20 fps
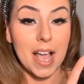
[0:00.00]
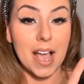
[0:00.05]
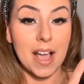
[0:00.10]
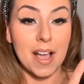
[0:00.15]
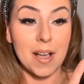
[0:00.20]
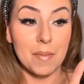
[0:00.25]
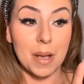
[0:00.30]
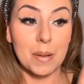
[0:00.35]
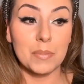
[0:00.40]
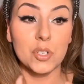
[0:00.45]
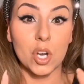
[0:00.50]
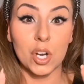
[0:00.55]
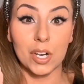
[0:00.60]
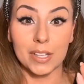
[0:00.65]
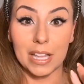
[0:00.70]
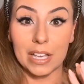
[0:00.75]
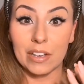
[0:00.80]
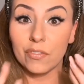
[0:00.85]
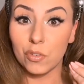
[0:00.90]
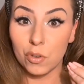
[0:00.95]
Um, I'm
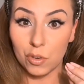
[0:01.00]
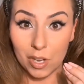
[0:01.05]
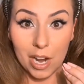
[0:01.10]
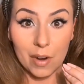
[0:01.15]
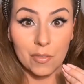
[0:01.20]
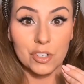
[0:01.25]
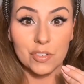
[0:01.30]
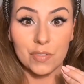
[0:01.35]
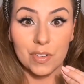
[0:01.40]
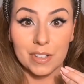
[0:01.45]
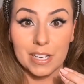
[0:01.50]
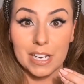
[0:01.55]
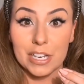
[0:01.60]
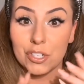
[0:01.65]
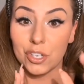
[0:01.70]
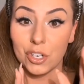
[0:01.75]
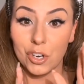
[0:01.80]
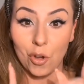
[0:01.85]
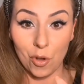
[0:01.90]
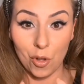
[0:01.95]
talking like full coverage
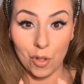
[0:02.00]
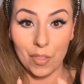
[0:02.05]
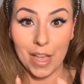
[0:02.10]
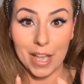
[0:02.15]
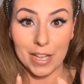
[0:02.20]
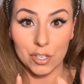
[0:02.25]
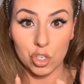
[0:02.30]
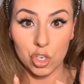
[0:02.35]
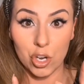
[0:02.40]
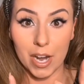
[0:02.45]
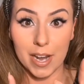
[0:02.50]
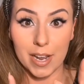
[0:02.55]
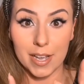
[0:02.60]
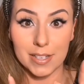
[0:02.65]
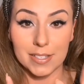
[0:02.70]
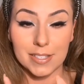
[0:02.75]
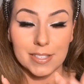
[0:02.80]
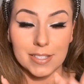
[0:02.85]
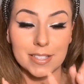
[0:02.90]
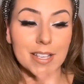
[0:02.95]
foundation, all that
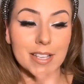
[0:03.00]
jazz.